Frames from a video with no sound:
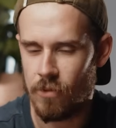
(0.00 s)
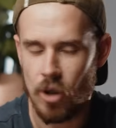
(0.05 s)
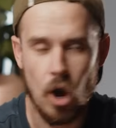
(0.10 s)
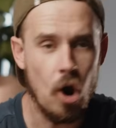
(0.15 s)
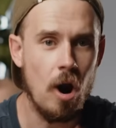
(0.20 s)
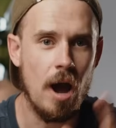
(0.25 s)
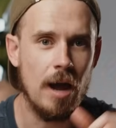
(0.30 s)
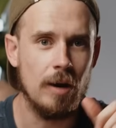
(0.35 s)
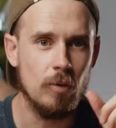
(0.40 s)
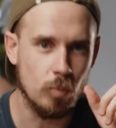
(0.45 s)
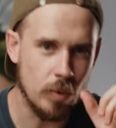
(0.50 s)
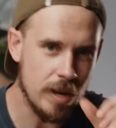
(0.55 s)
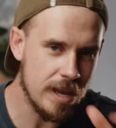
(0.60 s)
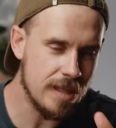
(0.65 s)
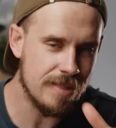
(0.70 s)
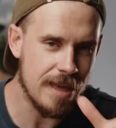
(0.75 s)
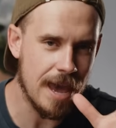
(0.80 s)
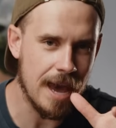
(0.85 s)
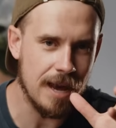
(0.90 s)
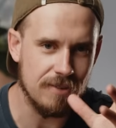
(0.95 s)
All right,
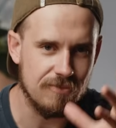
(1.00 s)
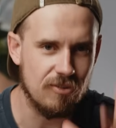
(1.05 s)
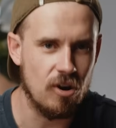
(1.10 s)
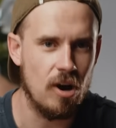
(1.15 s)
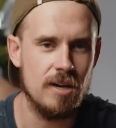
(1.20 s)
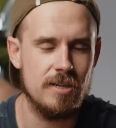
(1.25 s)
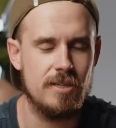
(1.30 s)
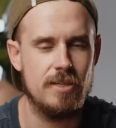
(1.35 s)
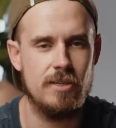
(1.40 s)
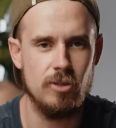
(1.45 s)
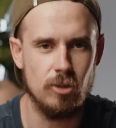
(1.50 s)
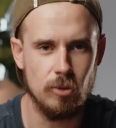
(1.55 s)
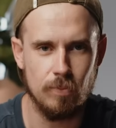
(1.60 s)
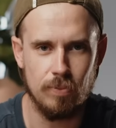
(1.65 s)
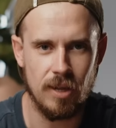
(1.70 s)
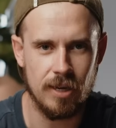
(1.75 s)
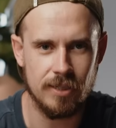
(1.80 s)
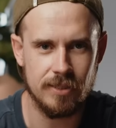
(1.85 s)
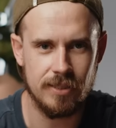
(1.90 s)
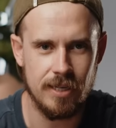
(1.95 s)
with our device still
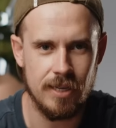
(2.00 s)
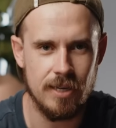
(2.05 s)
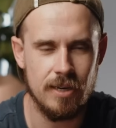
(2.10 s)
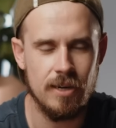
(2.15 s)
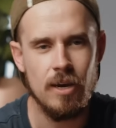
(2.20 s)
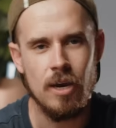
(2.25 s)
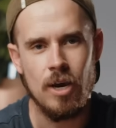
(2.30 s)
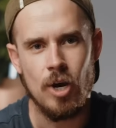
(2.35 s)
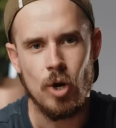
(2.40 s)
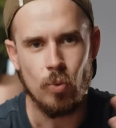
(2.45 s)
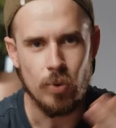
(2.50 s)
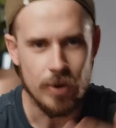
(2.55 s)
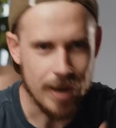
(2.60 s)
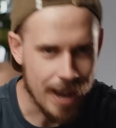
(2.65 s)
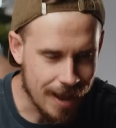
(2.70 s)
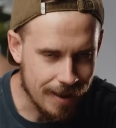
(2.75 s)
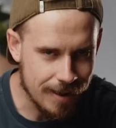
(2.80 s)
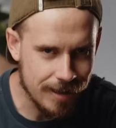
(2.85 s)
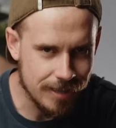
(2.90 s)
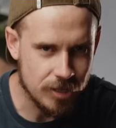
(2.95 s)
plugged in, we
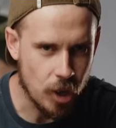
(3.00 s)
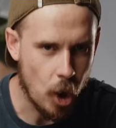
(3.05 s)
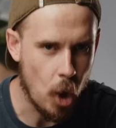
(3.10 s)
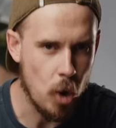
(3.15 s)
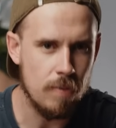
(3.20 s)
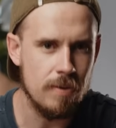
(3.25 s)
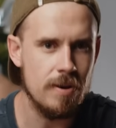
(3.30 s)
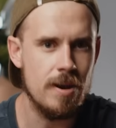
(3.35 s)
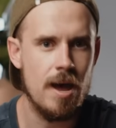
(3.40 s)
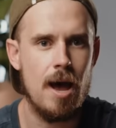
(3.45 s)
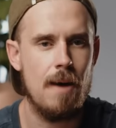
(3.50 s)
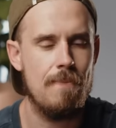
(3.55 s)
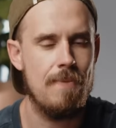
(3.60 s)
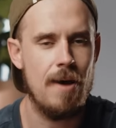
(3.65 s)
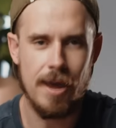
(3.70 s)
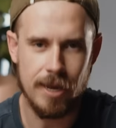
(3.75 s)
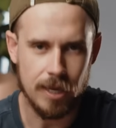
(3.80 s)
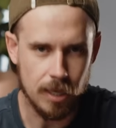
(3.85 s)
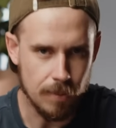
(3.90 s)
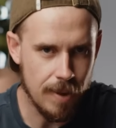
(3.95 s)
now need to open up
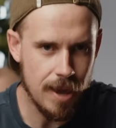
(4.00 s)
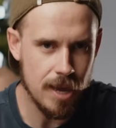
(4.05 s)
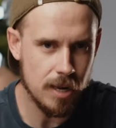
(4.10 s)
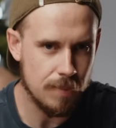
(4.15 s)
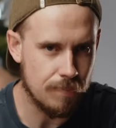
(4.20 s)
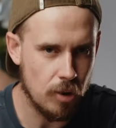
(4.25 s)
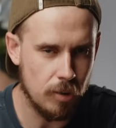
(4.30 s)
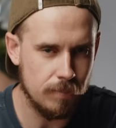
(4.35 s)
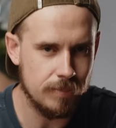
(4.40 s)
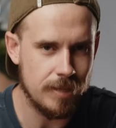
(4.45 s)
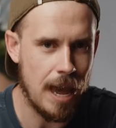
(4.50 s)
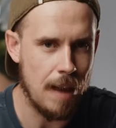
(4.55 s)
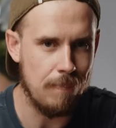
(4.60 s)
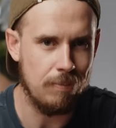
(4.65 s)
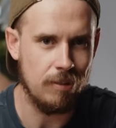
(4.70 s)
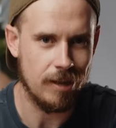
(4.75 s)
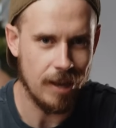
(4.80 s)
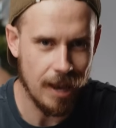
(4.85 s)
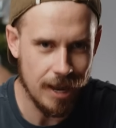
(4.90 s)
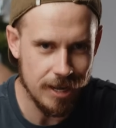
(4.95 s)
a command prompt
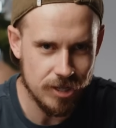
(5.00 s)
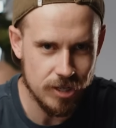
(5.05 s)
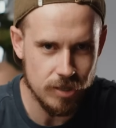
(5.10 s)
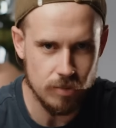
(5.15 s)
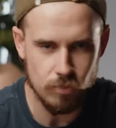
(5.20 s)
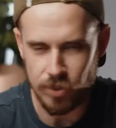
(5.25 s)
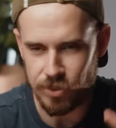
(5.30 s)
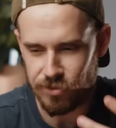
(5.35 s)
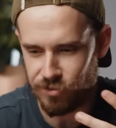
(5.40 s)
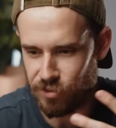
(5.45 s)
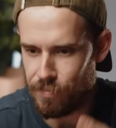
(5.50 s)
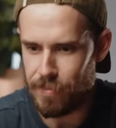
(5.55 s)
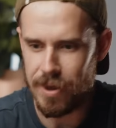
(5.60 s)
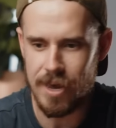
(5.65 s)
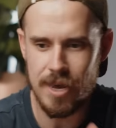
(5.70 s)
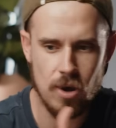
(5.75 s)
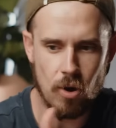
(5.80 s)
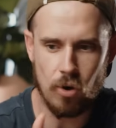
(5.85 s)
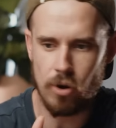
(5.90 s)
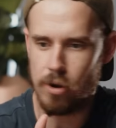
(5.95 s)
application, which for
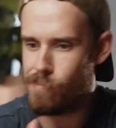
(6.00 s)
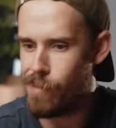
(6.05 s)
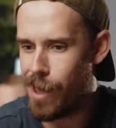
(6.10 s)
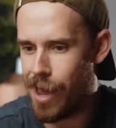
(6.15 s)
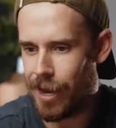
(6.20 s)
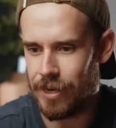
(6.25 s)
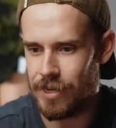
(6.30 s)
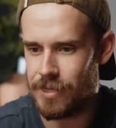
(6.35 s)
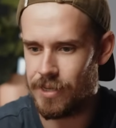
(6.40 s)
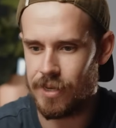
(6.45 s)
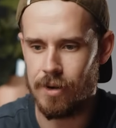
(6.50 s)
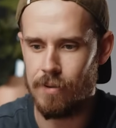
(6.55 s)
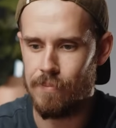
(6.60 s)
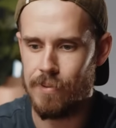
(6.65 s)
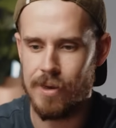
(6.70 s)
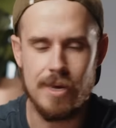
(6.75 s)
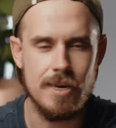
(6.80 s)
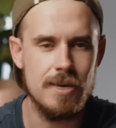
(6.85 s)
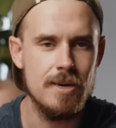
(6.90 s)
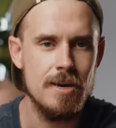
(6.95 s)
me on a Mac is gonna
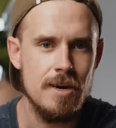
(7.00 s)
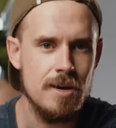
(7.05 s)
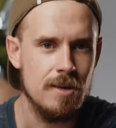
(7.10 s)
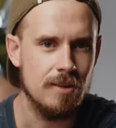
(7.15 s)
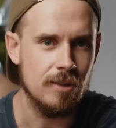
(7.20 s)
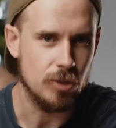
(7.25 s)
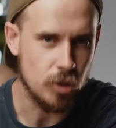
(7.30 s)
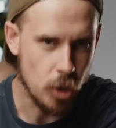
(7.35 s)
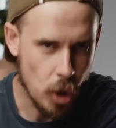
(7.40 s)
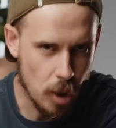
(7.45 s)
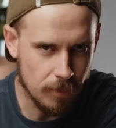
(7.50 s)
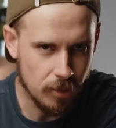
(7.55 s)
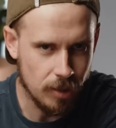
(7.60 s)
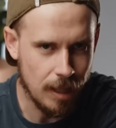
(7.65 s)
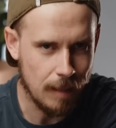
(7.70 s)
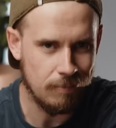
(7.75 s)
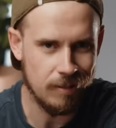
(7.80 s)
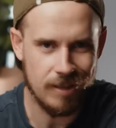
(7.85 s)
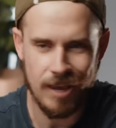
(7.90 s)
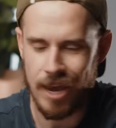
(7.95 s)
be the terminal
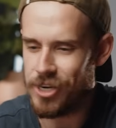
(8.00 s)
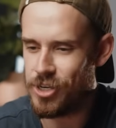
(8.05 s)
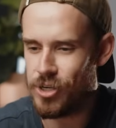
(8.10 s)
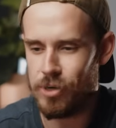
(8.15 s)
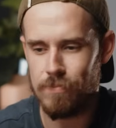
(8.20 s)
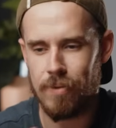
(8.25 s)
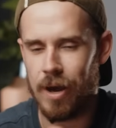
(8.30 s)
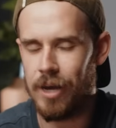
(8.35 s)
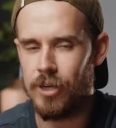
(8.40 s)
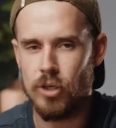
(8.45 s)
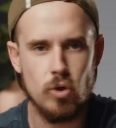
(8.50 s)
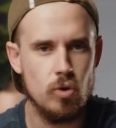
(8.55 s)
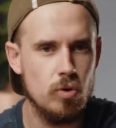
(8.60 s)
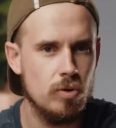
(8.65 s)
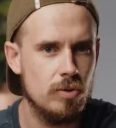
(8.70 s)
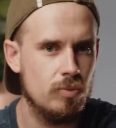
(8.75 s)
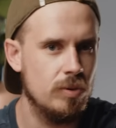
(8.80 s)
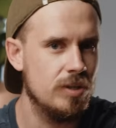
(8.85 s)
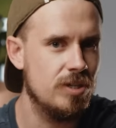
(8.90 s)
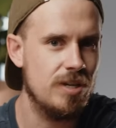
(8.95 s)
application, but
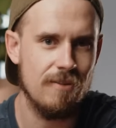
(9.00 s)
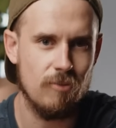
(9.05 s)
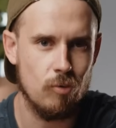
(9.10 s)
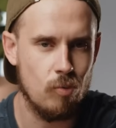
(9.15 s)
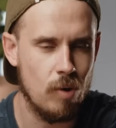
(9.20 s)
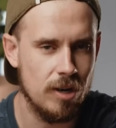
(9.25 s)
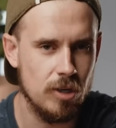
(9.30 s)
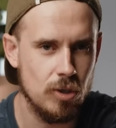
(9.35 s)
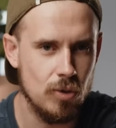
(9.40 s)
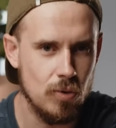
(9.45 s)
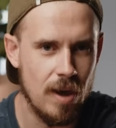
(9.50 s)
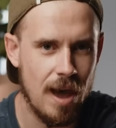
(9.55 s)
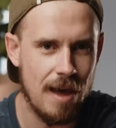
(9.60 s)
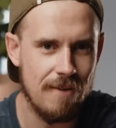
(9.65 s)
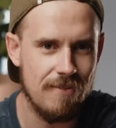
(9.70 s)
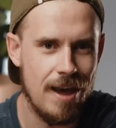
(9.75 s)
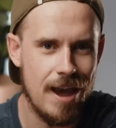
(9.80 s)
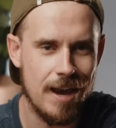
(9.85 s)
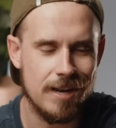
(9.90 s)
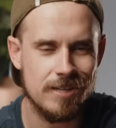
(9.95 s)
use whichever one you
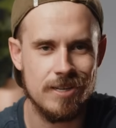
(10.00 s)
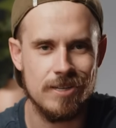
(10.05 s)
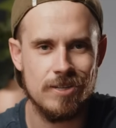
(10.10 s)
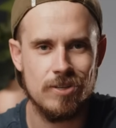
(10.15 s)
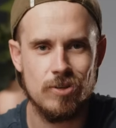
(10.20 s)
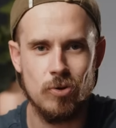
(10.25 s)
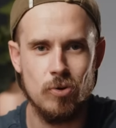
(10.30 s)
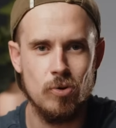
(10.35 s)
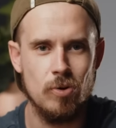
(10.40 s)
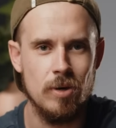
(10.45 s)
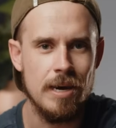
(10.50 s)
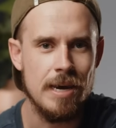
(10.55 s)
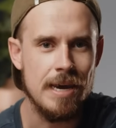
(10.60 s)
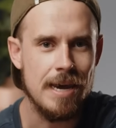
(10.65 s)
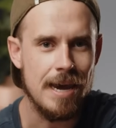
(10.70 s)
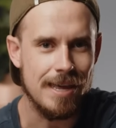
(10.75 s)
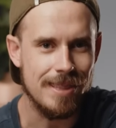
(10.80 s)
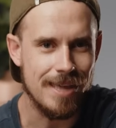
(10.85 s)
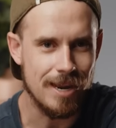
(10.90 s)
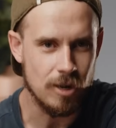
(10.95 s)
have access to.
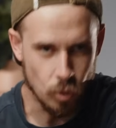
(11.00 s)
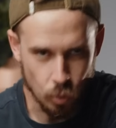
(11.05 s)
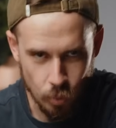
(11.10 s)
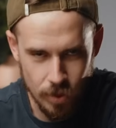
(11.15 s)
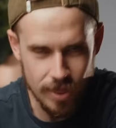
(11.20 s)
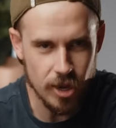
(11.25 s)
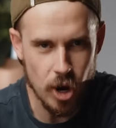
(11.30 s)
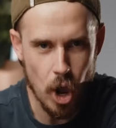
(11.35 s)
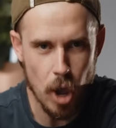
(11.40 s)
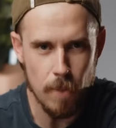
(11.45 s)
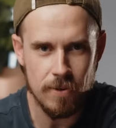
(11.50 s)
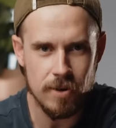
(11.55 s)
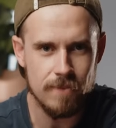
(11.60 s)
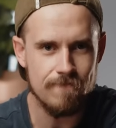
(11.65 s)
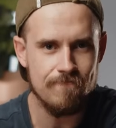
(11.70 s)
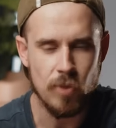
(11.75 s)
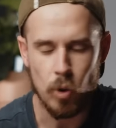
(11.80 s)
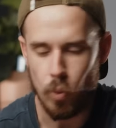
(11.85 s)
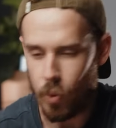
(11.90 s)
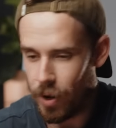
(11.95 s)
And then with it
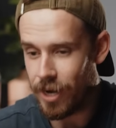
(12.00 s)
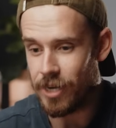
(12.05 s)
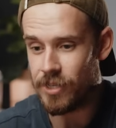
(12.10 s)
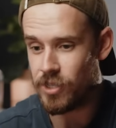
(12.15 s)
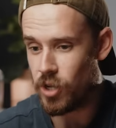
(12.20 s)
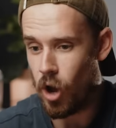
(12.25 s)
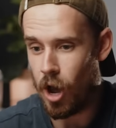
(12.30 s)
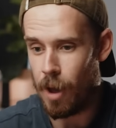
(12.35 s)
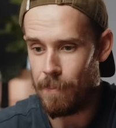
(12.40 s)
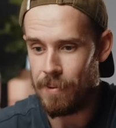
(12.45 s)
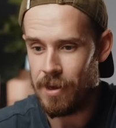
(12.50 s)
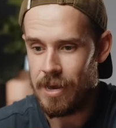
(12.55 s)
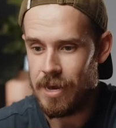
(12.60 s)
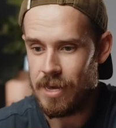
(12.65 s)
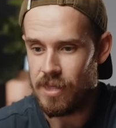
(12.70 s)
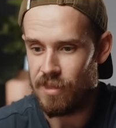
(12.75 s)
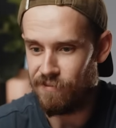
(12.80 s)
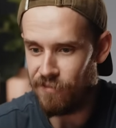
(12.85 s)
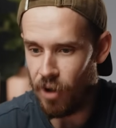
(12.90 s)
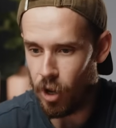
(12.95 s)
open, we're gonna type
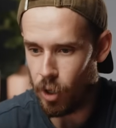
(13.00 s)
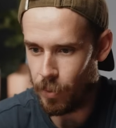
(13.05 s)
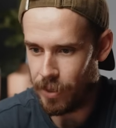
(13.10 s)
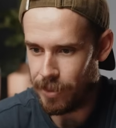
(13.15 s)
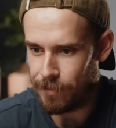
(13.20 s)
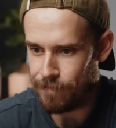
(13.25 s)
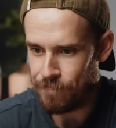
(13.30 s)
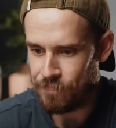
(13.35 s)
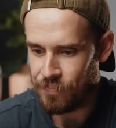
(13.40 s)
the following